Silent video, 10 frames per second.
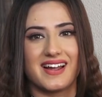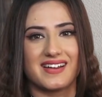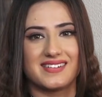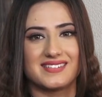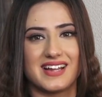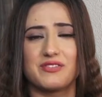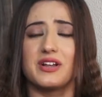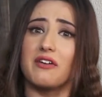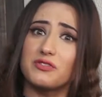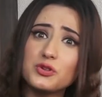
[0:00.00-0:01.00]
And I would
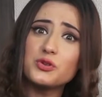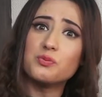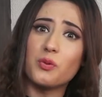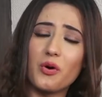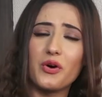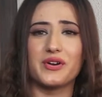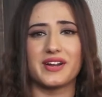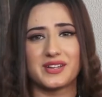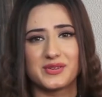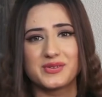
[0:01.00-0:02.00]
love to do more.
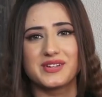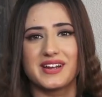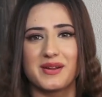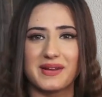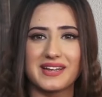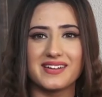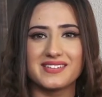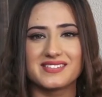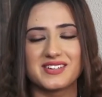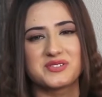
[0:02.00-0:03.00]
And, there are many
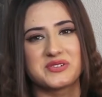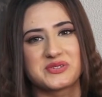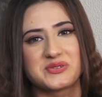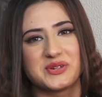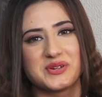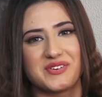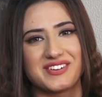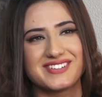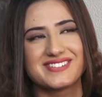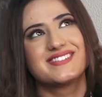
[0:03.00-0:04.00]
other things also going
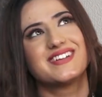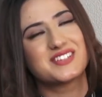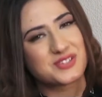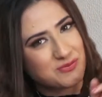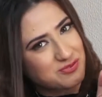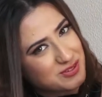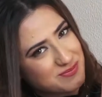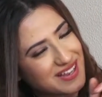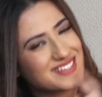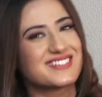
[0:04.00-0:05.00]
on. Let's hope for the
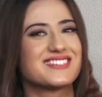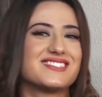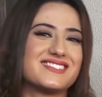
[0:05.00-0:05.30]
best.